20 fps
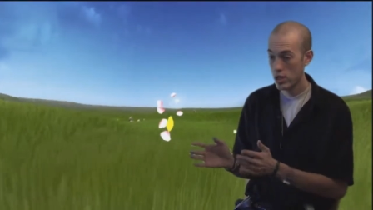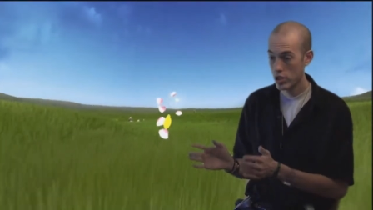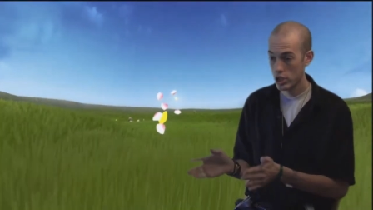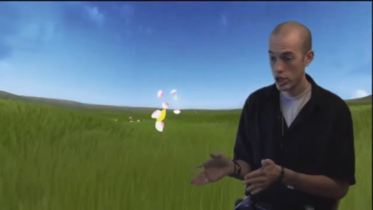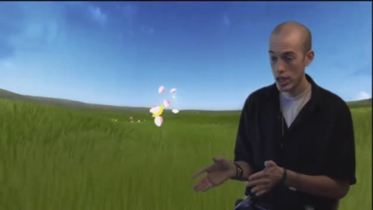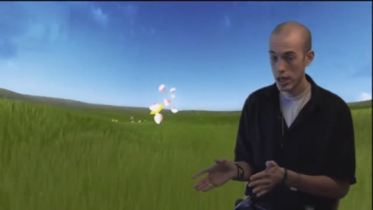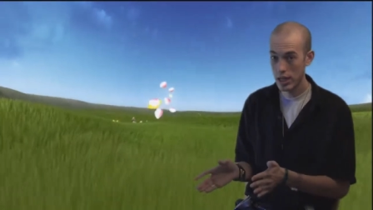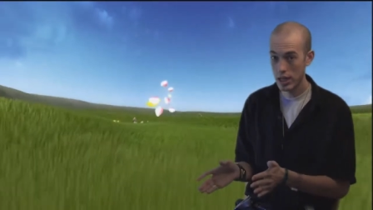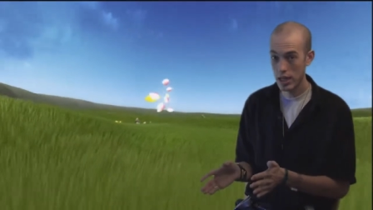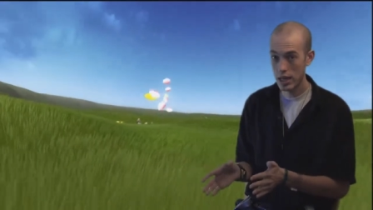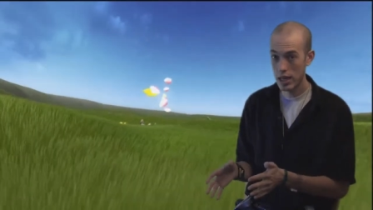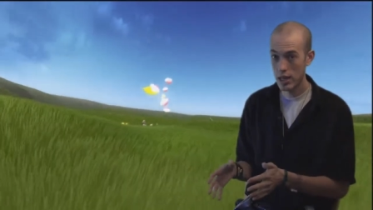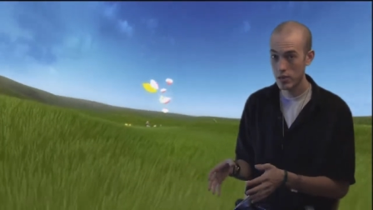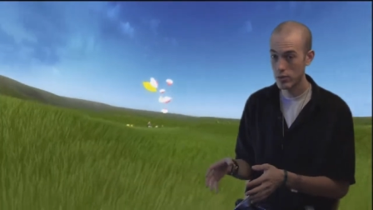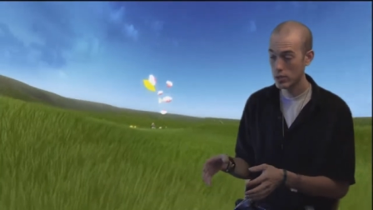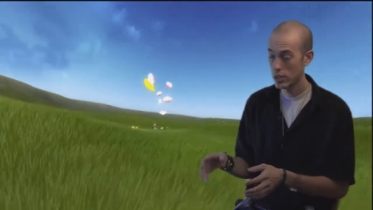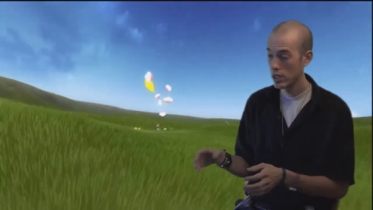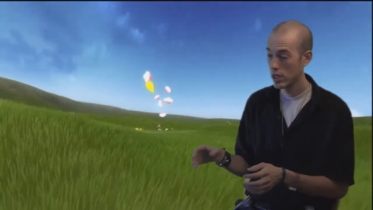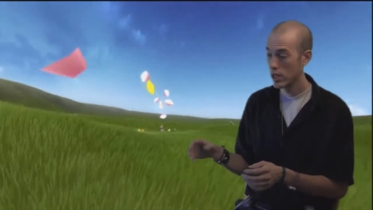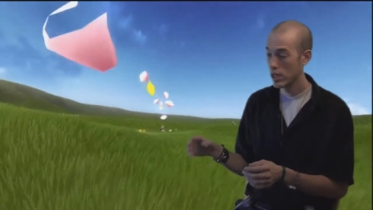Check it
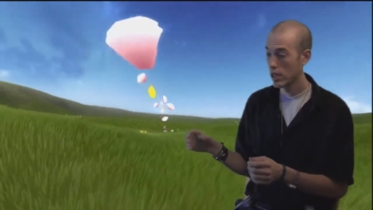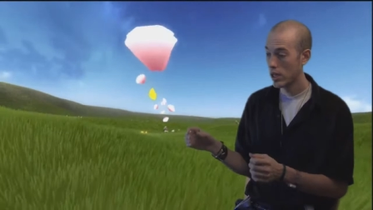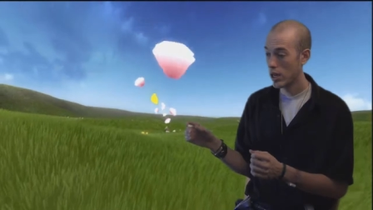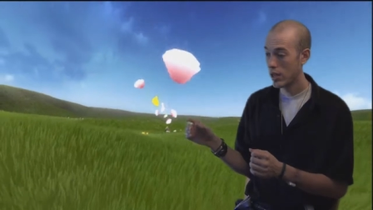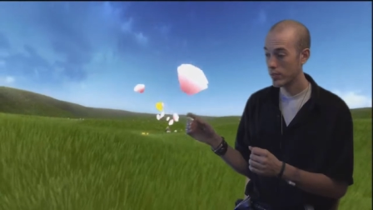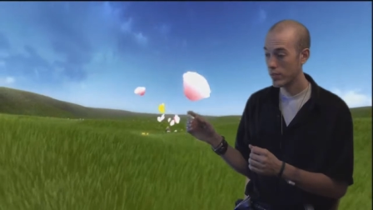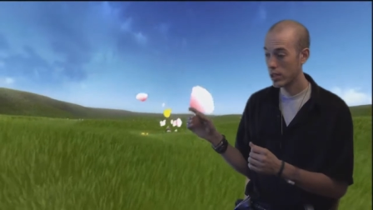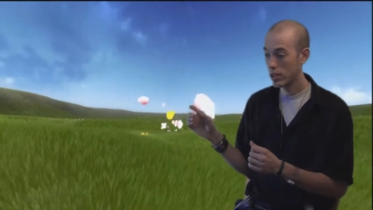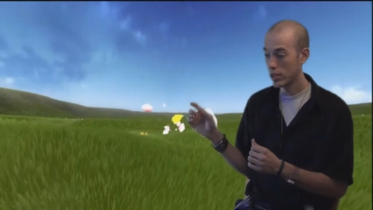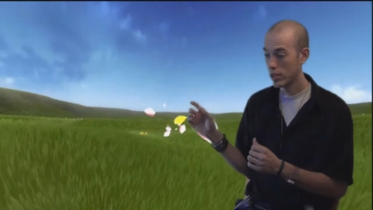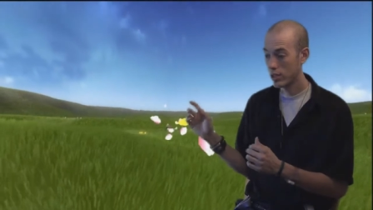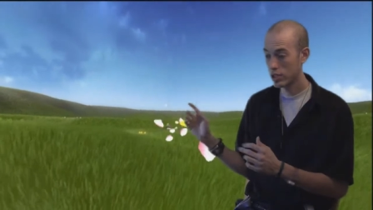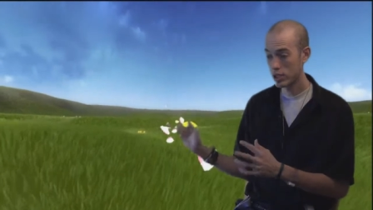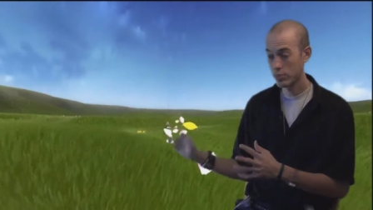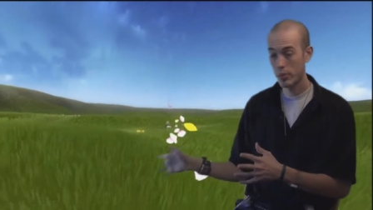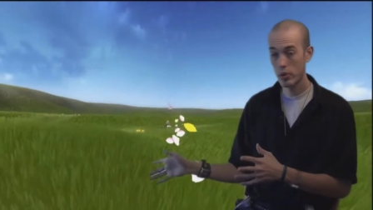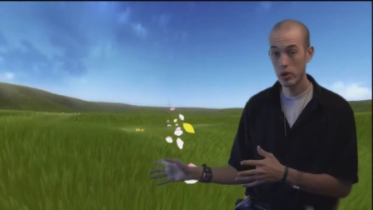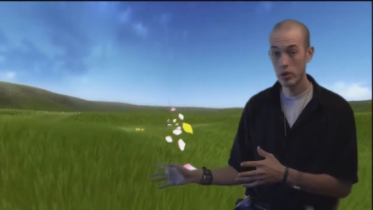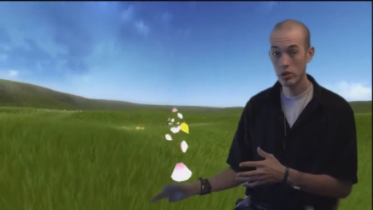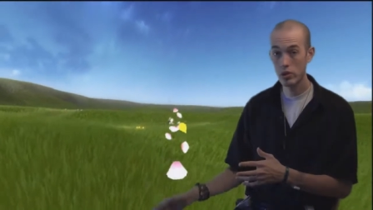out. I'm not going to
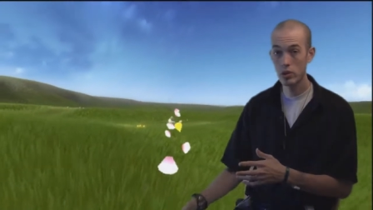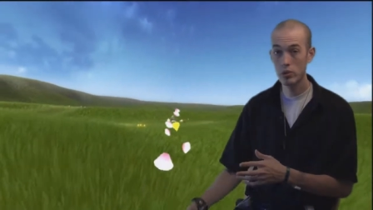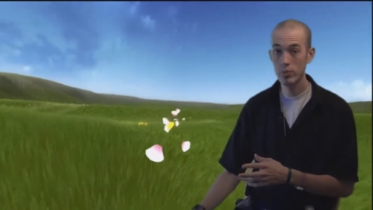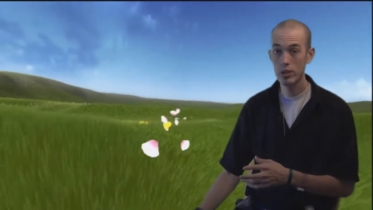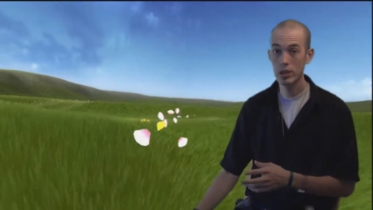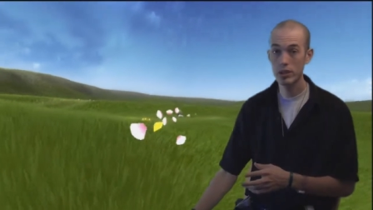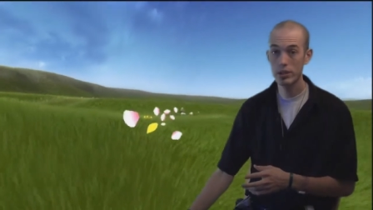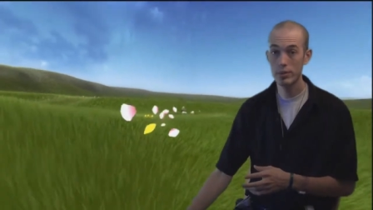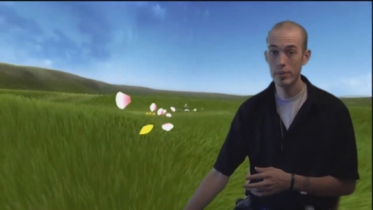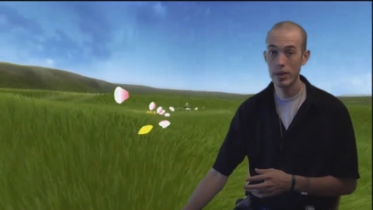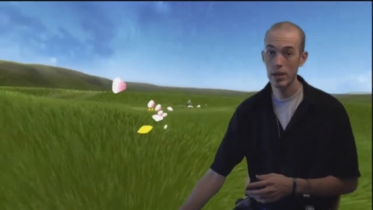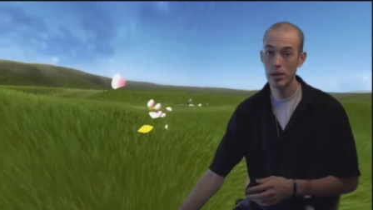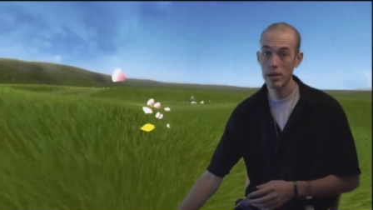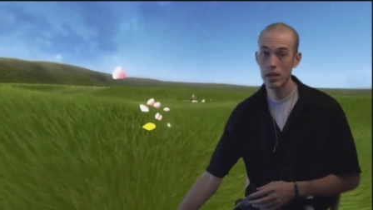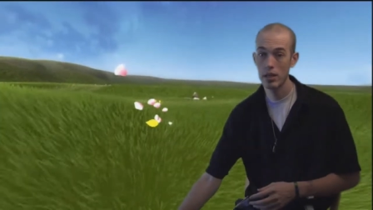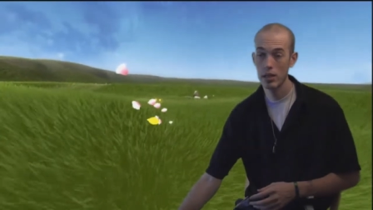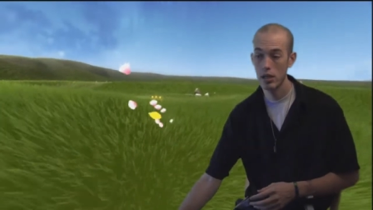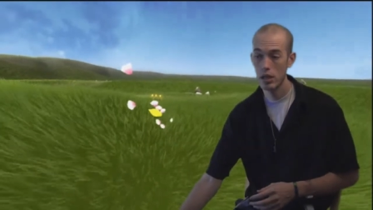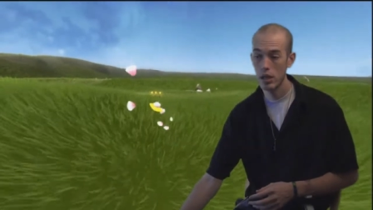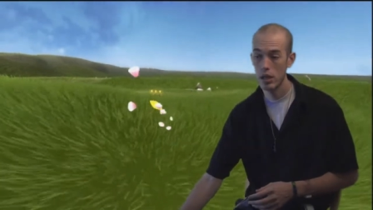spoil too much about
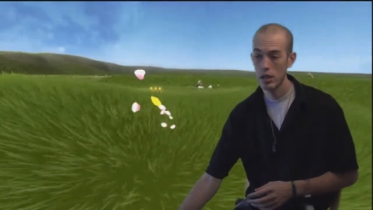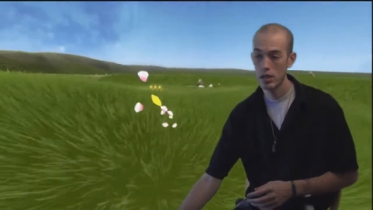it.